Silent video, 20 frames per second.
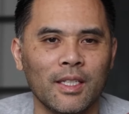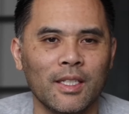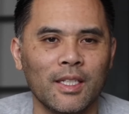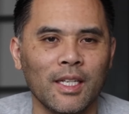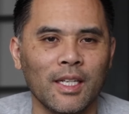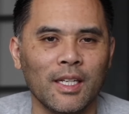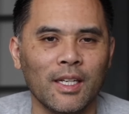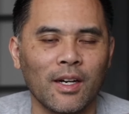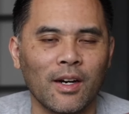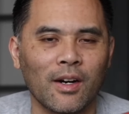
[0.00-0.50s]

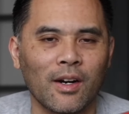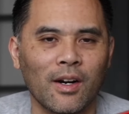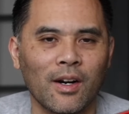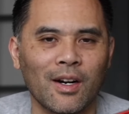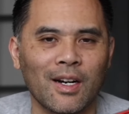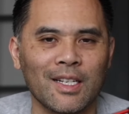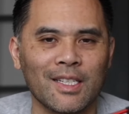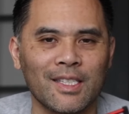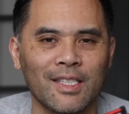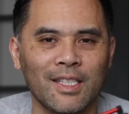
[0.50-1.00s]

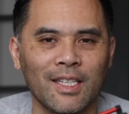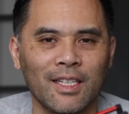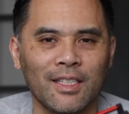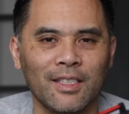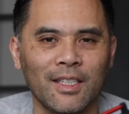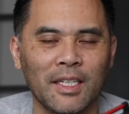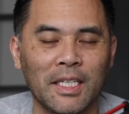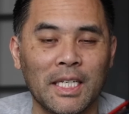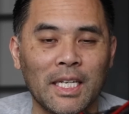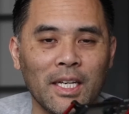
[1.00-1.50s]

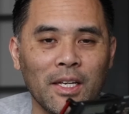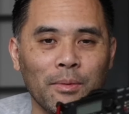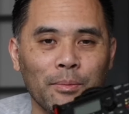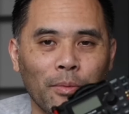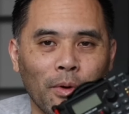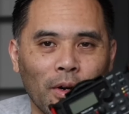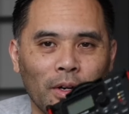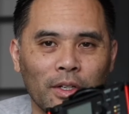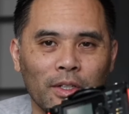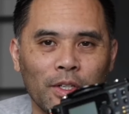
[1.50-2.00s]
DR60D
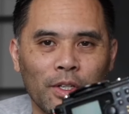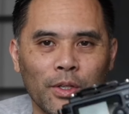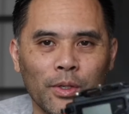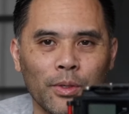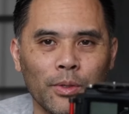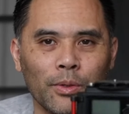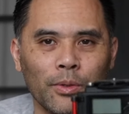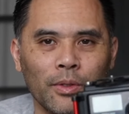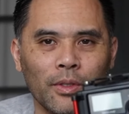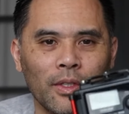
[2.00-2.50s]
Mark
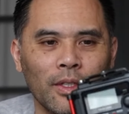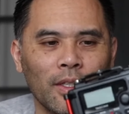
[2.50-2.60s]
II.